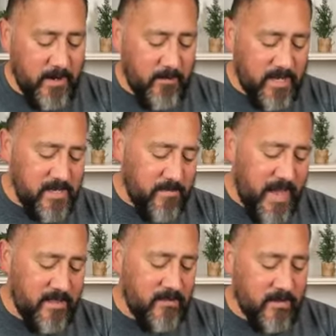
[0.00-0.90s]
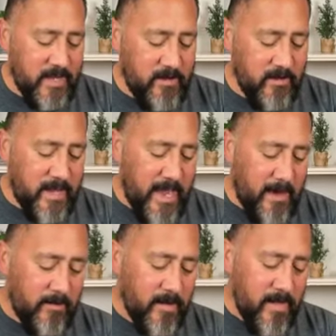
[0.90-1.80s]
He went to Bethel,
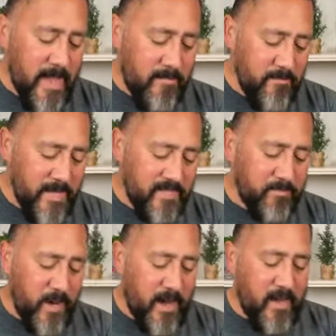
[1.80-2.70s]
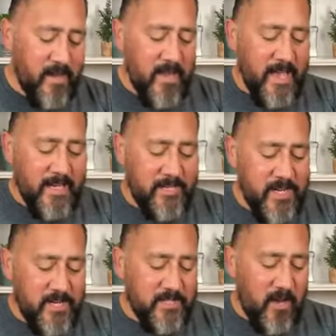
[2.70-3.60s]
Gilgal, and Mizpah, and he
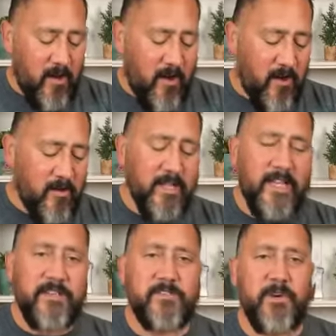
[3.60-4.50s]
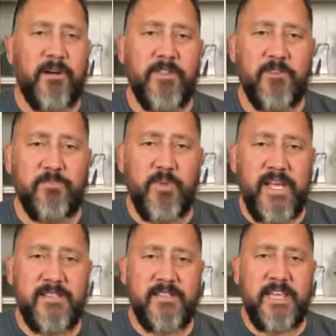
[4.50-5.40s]
judged all Israel in those
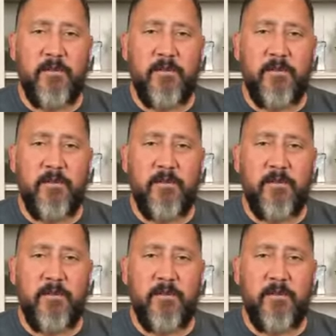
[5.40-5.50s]
places.